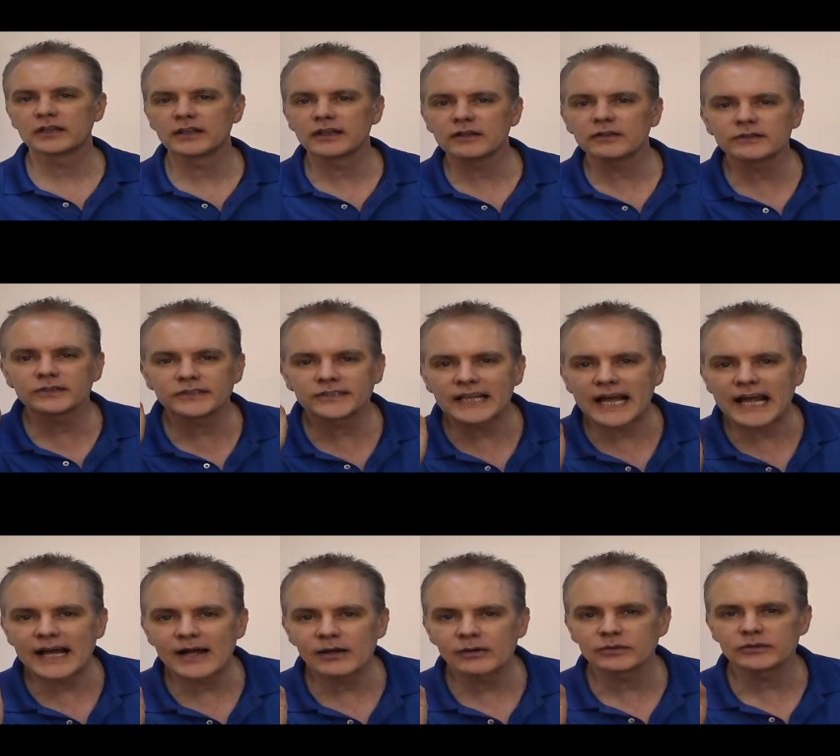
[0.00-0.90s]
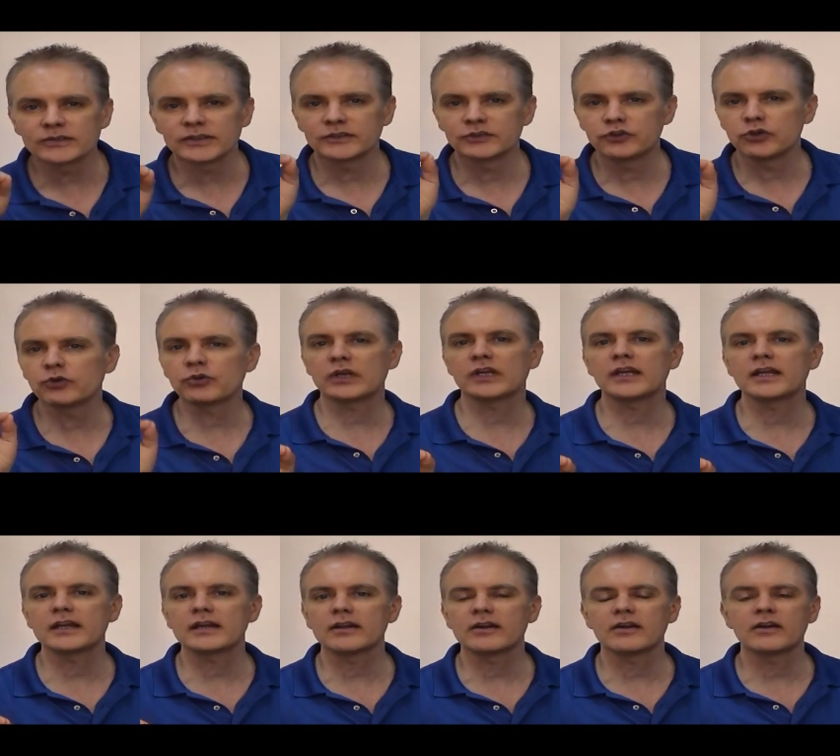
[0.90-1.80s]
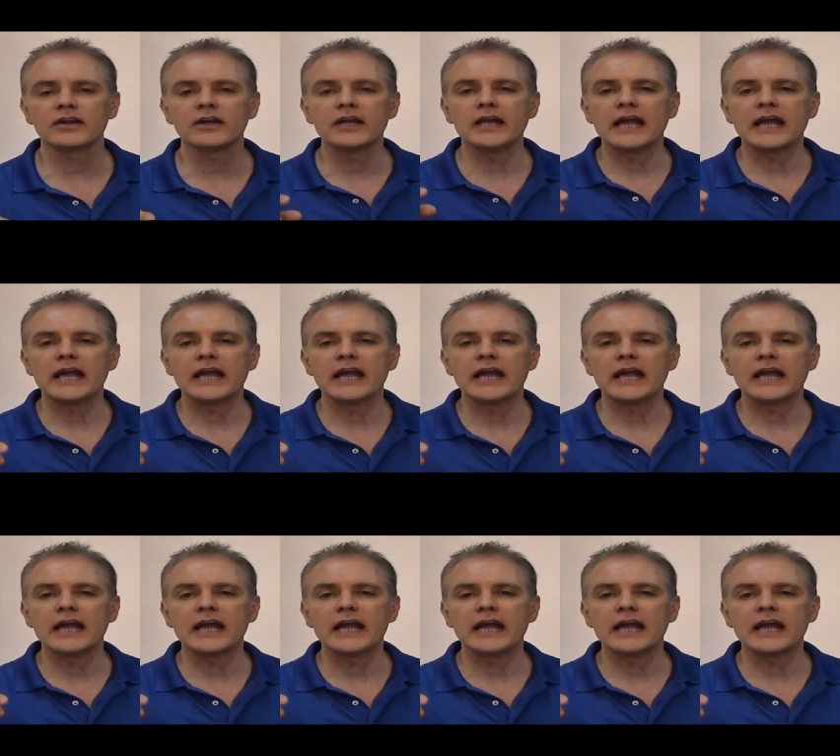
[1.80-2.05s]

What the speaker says: little sounds that you can hear,